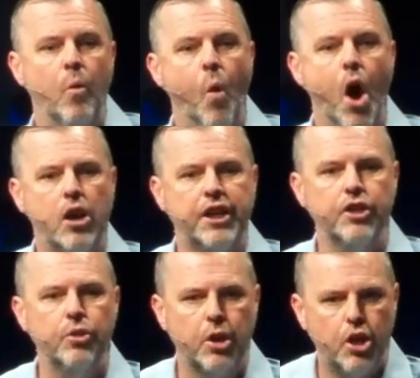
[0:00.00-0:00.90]
walk
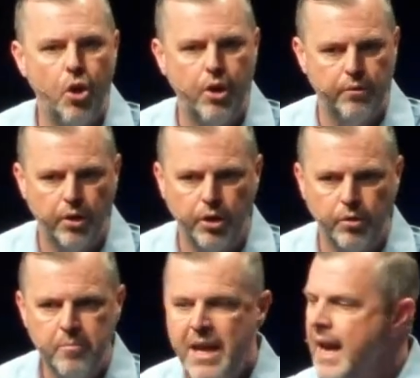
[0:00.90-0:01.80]
into a
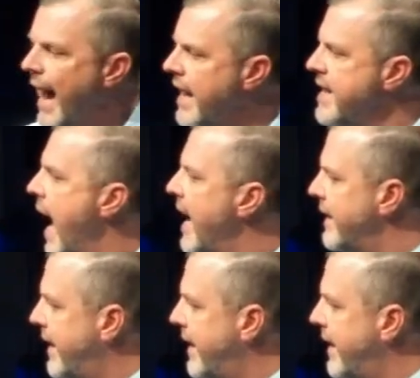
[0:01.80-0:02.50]
courtroom and not